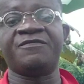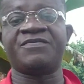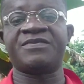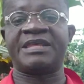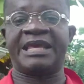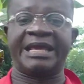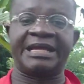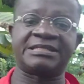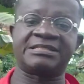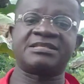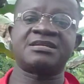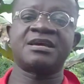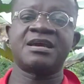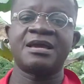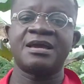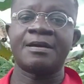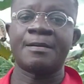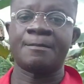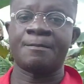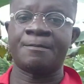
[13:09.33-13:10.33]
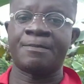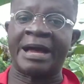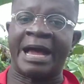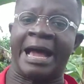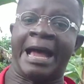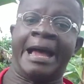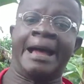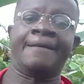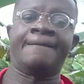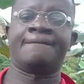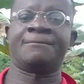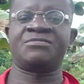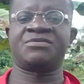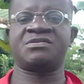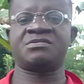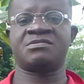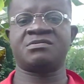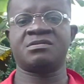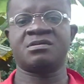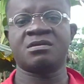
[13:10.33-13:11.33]
taken
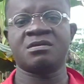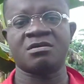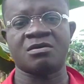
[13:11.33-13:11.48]
palms